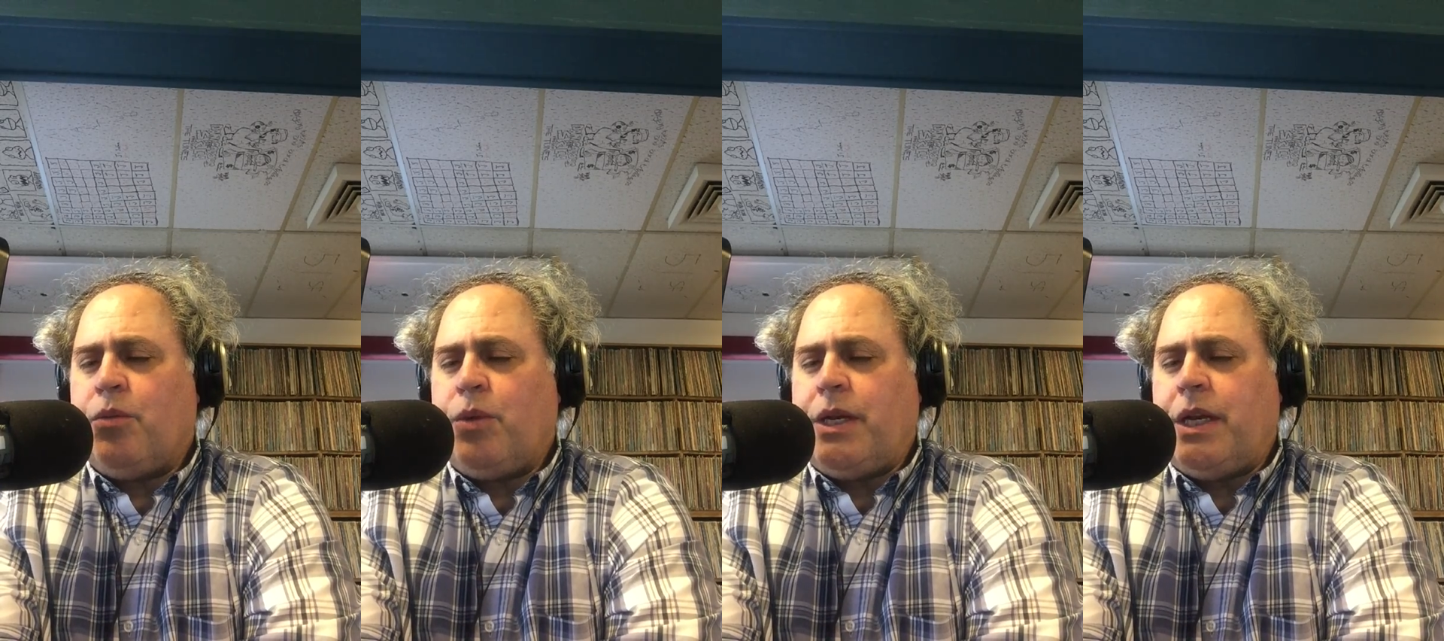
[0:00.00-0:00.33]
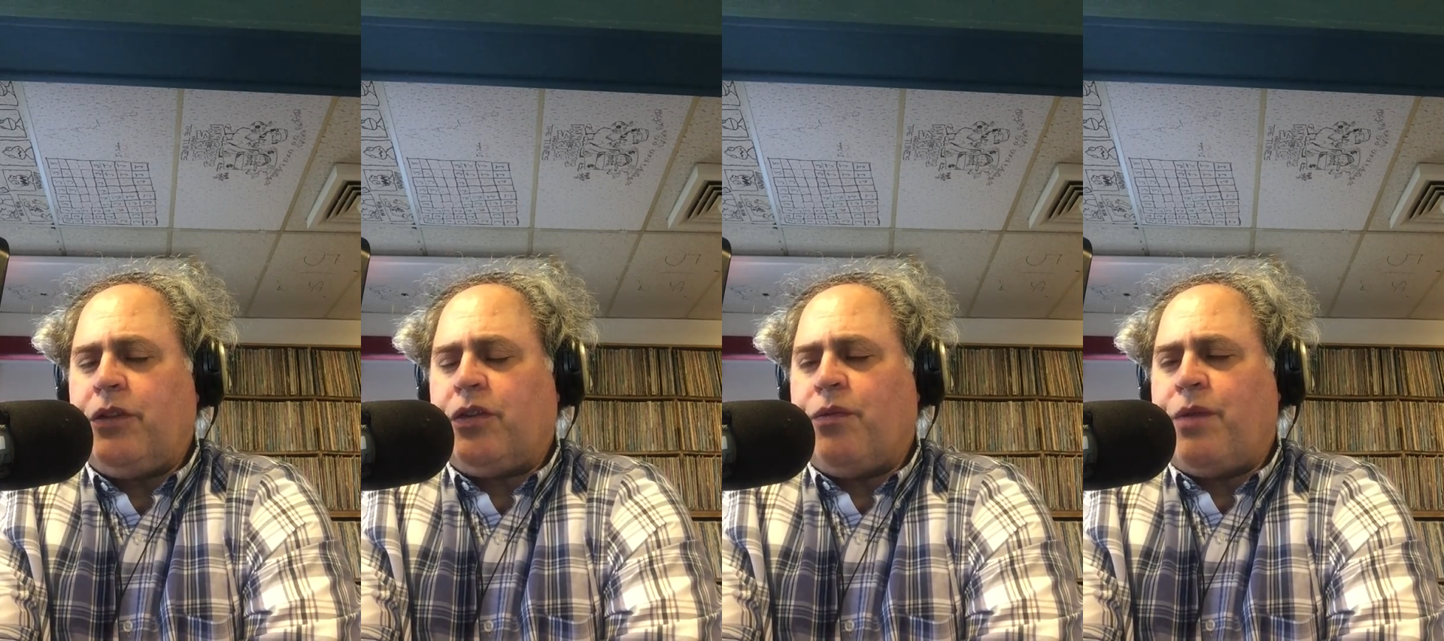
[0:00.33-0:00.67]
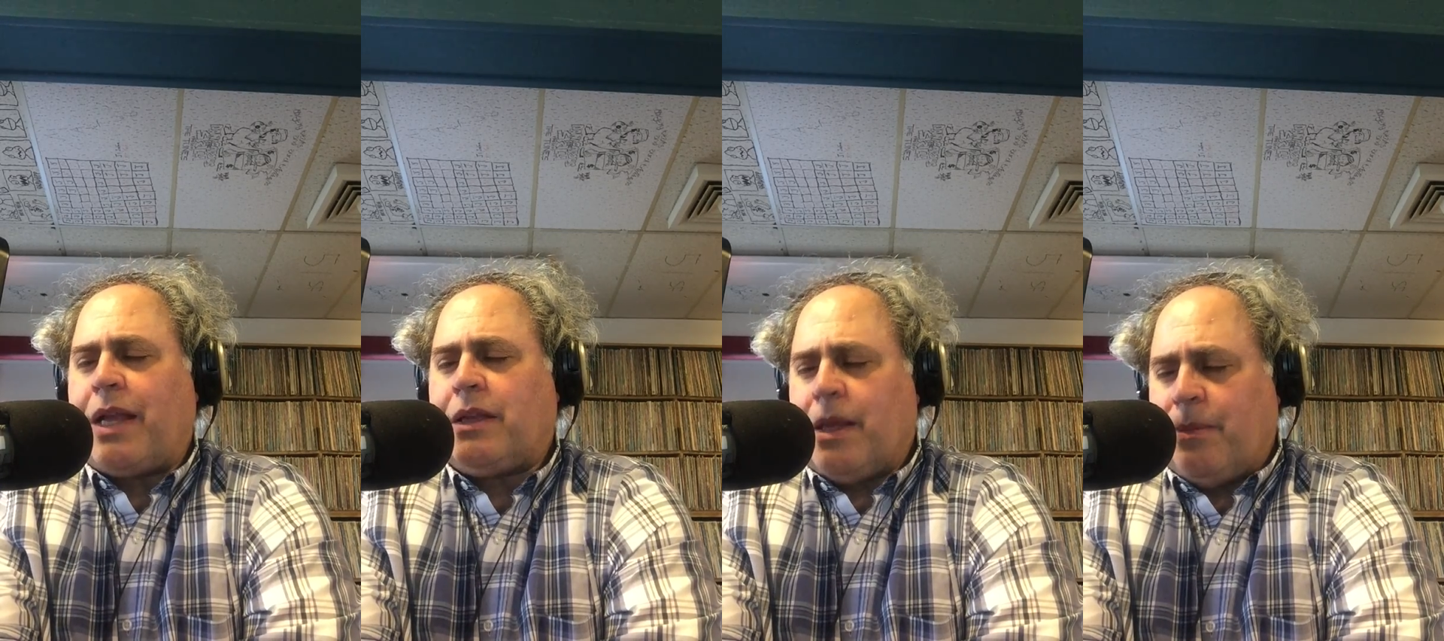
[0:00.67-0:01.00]
we need to
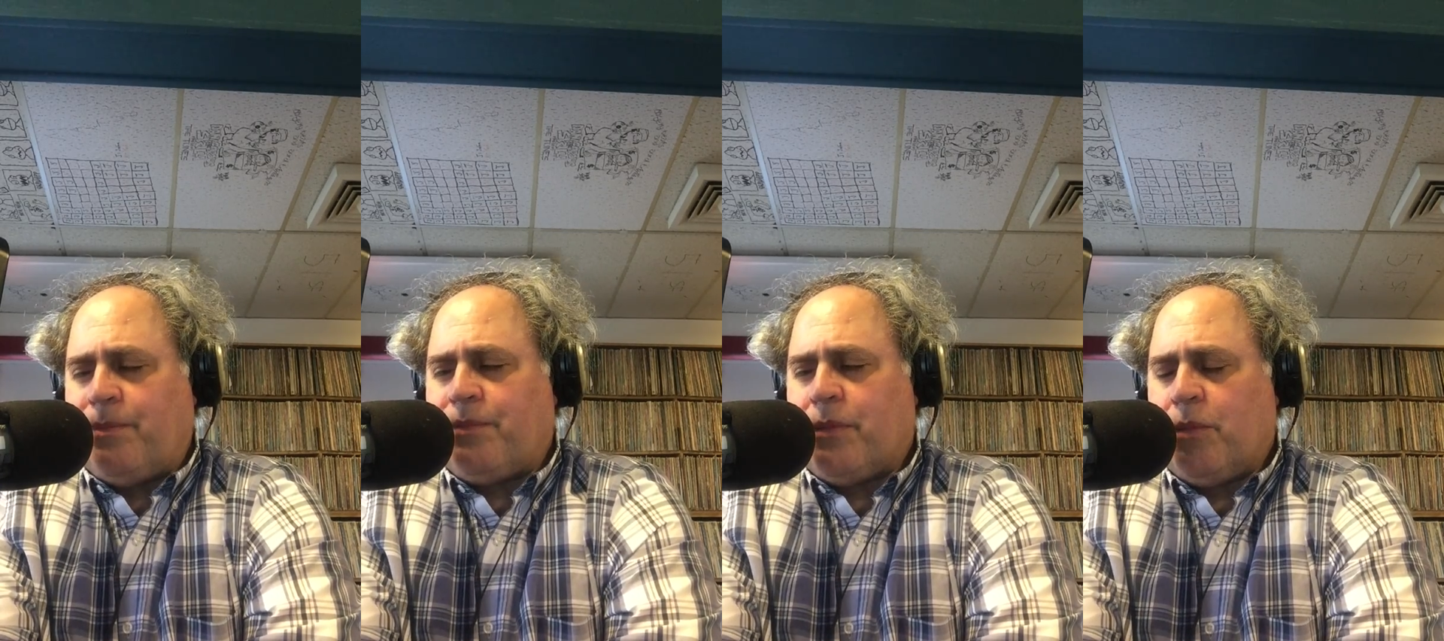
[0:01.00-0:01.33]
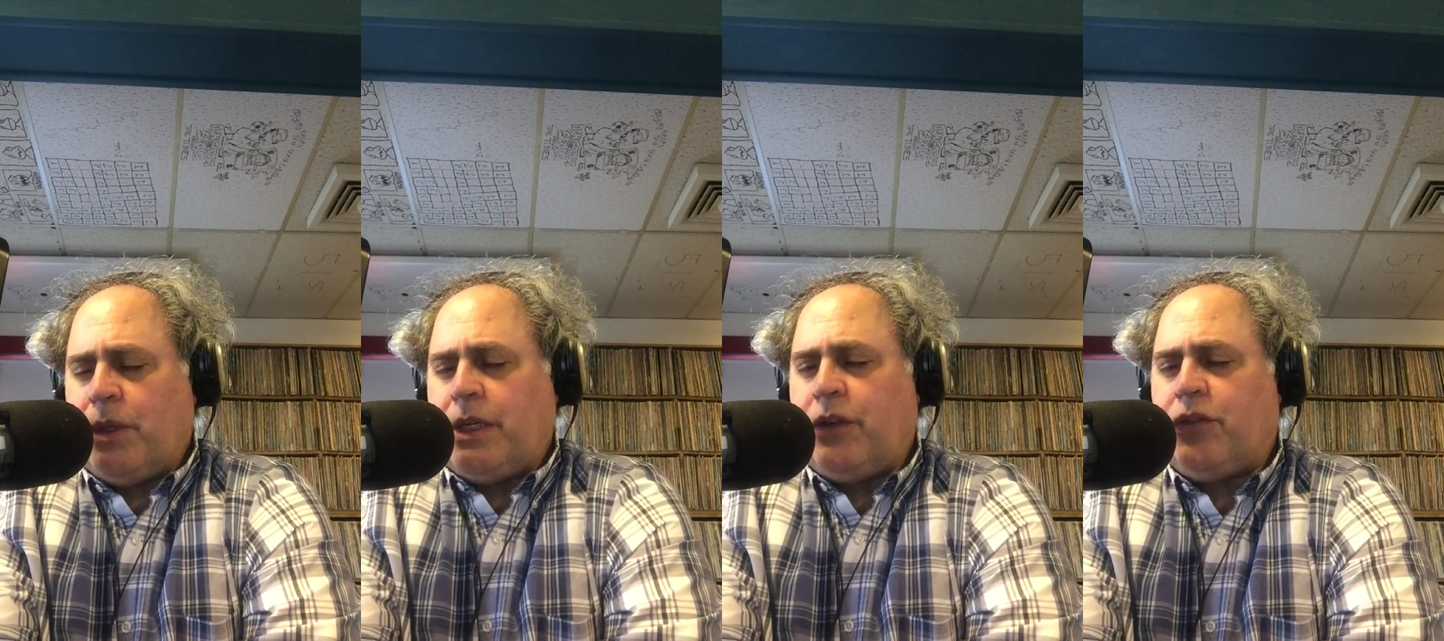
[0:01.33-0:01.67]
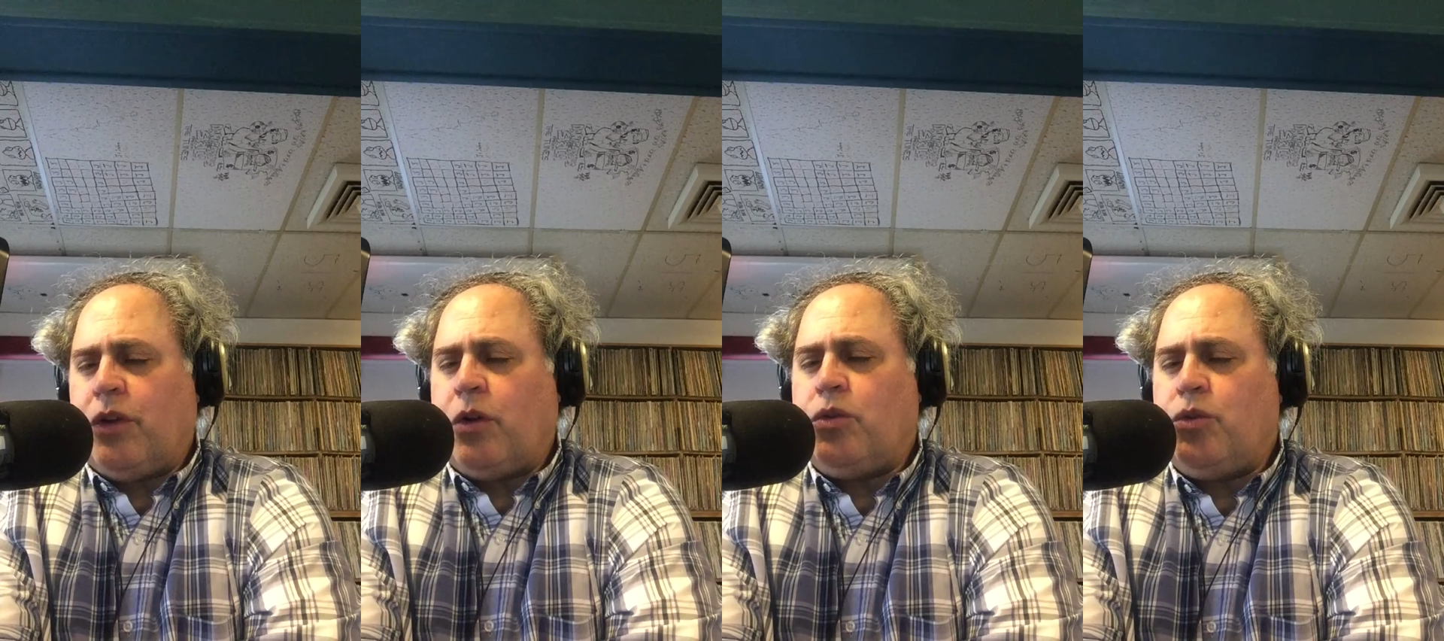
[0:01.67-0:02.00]
vet them. We need
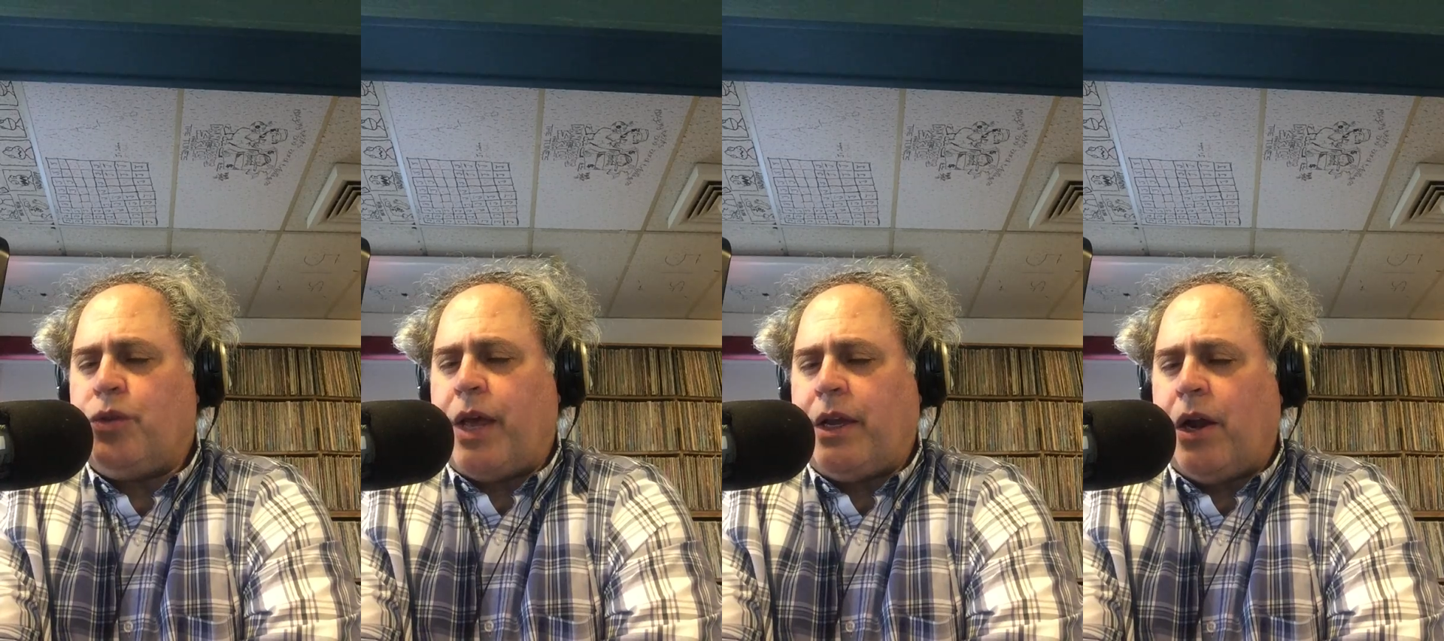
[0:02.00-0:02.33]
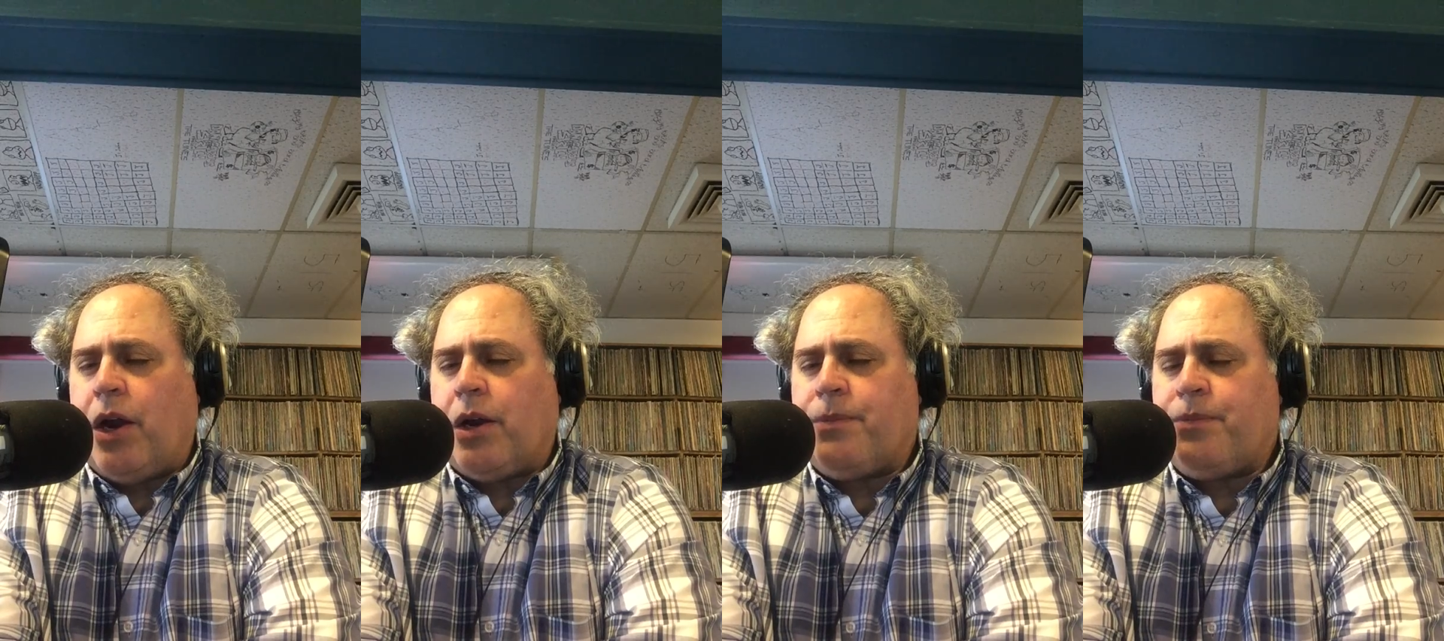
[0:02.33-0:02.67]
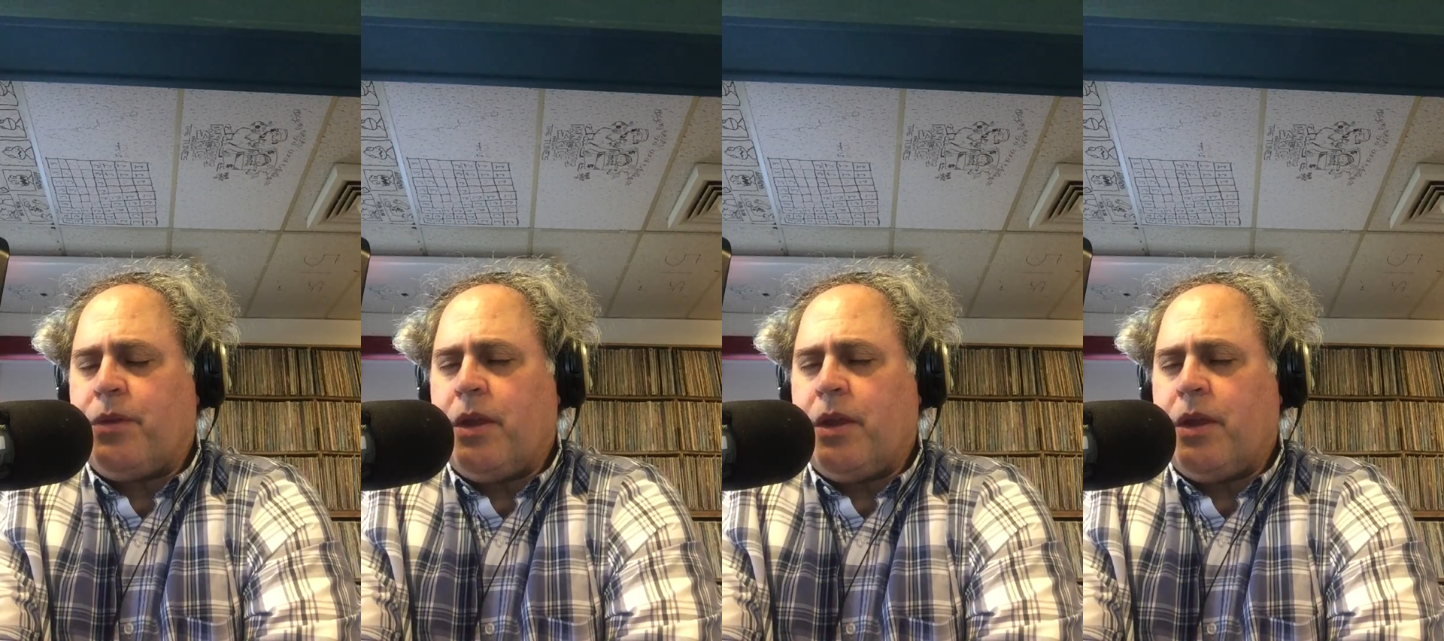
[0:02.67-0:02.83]
to know who they are.